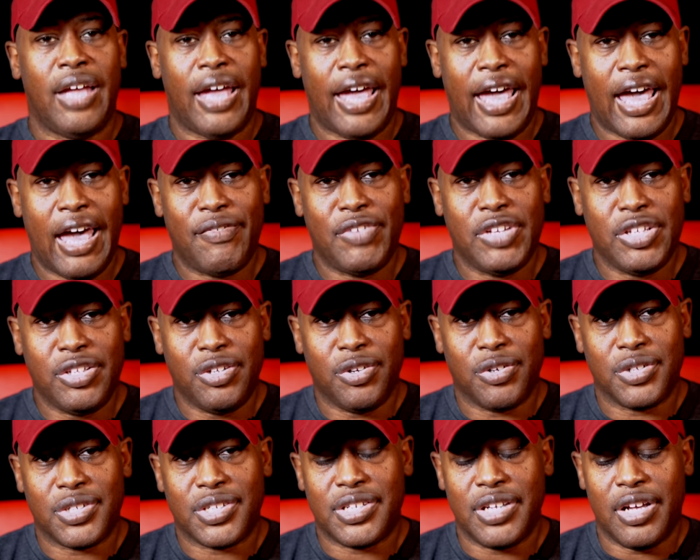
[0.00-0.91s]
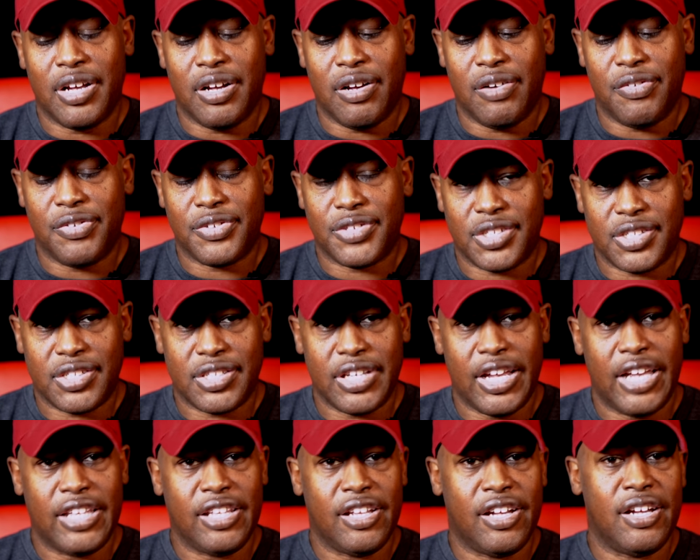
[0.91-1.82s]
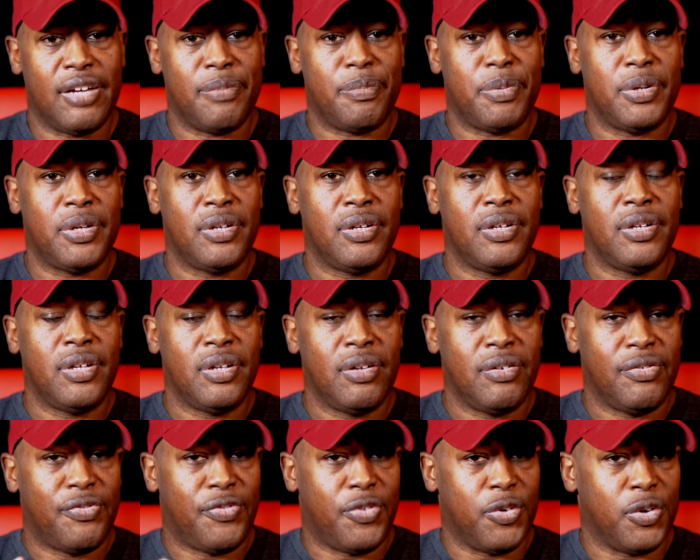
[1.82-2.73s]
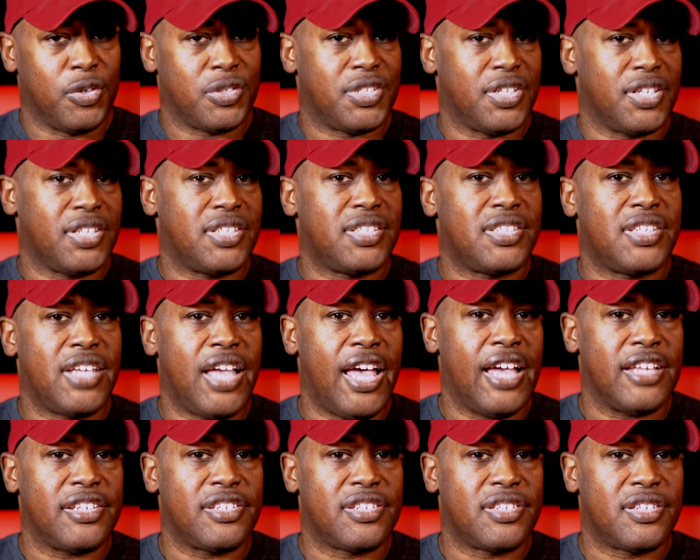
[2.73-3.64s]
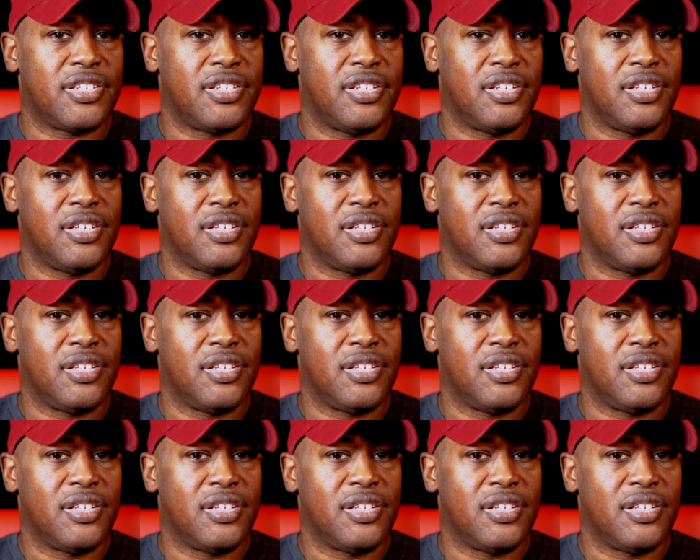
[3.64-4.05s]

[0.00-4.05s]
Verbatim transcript: Having yourself set up for success.